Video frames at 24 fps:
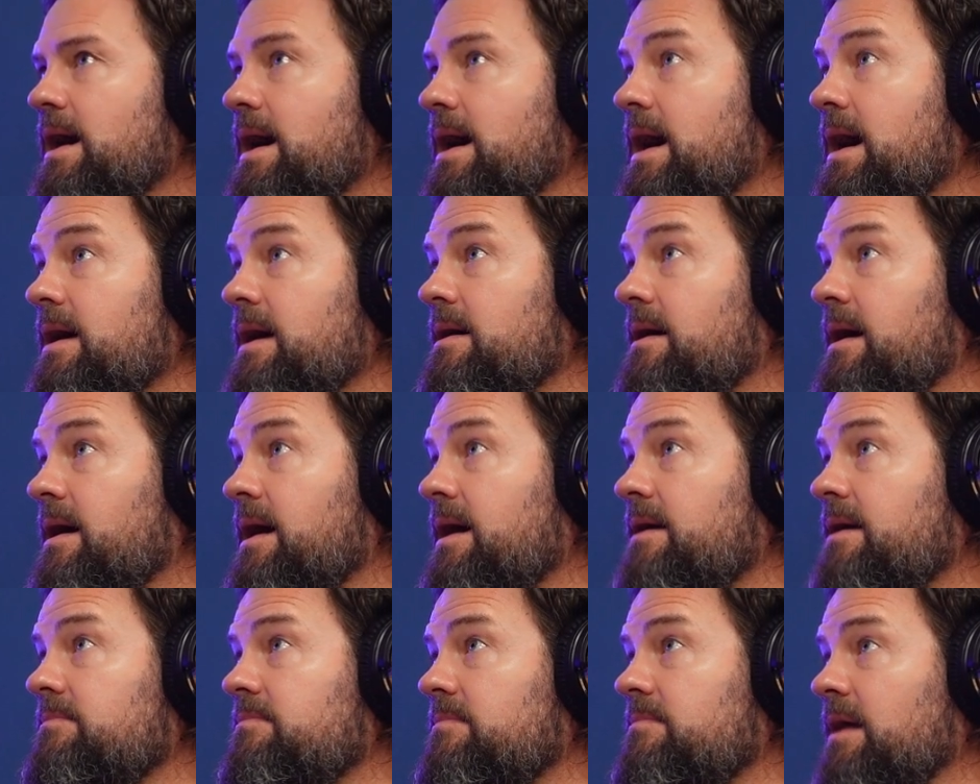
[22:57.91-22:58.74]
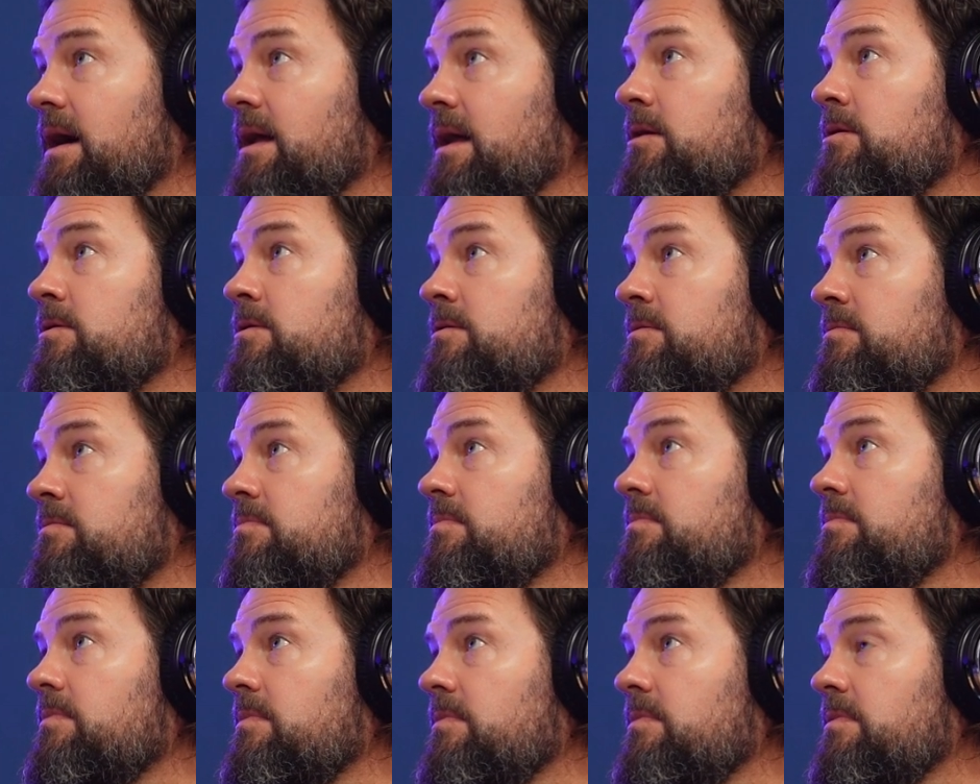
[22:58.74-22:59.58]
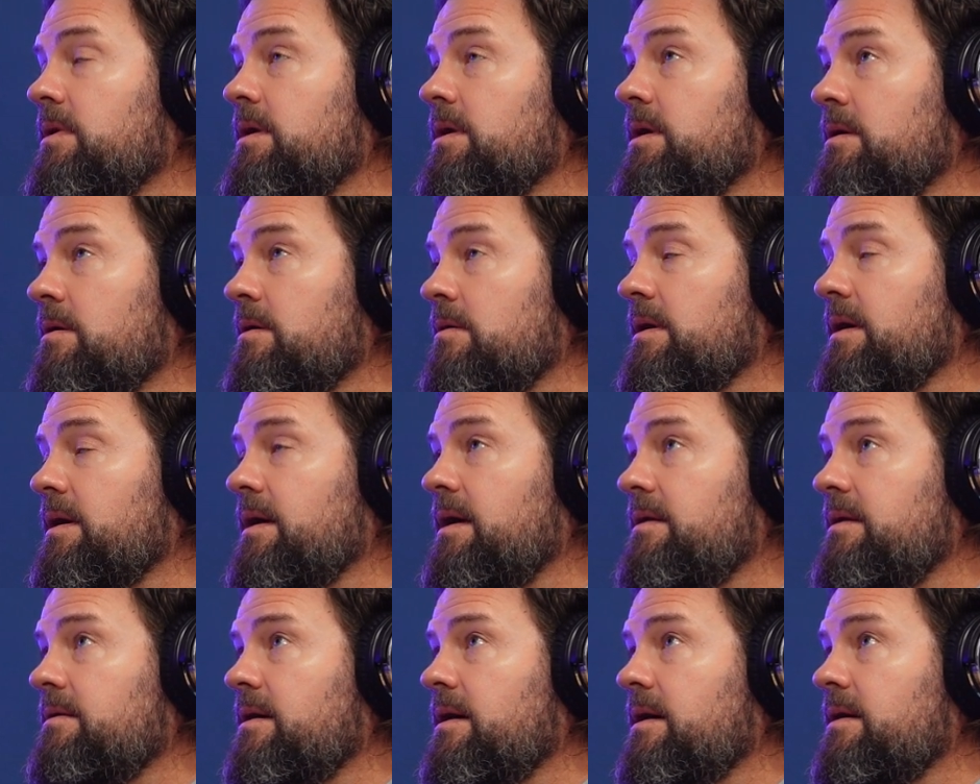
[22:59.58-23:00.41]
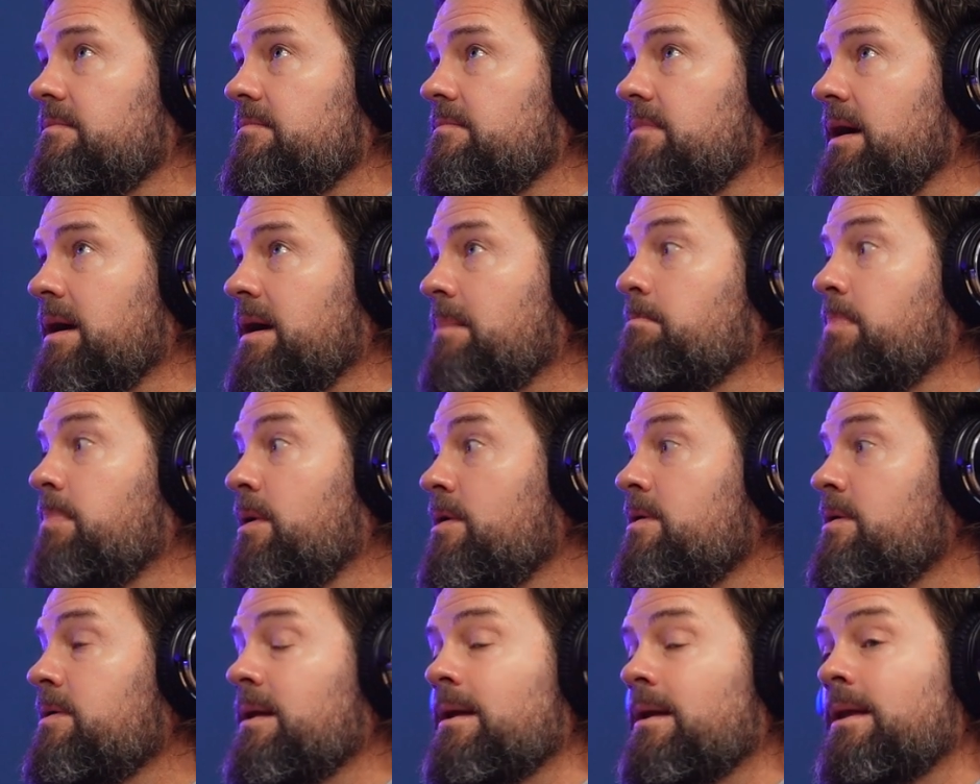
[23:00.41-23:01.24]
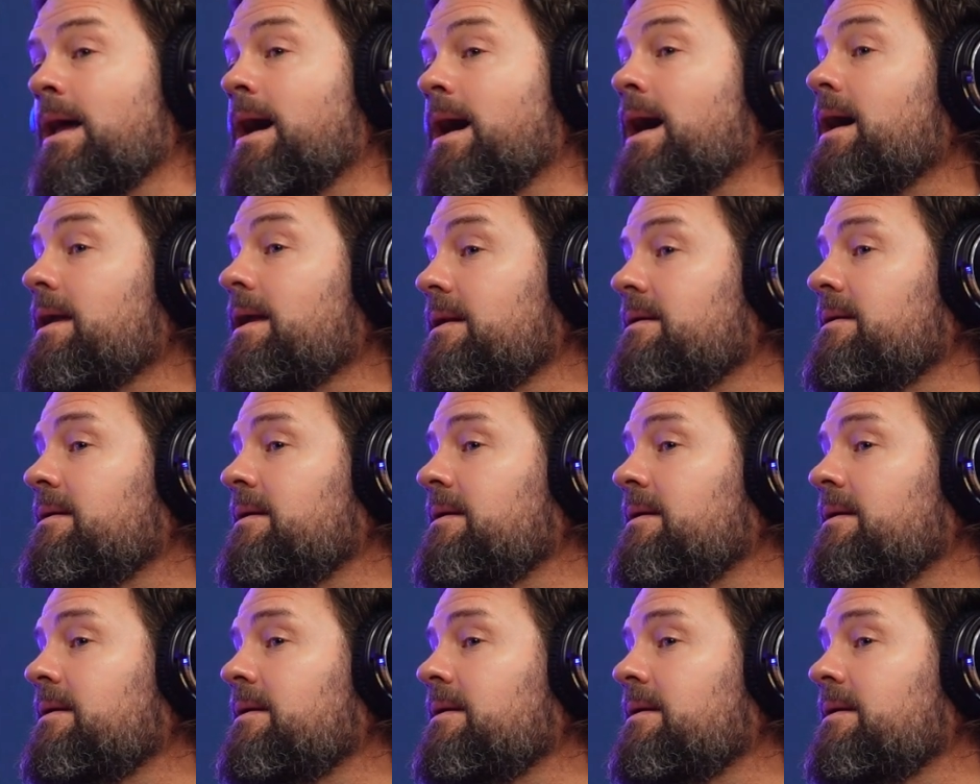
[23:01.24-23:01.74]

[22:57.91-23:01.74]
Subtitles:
I learned, I got burned a lot,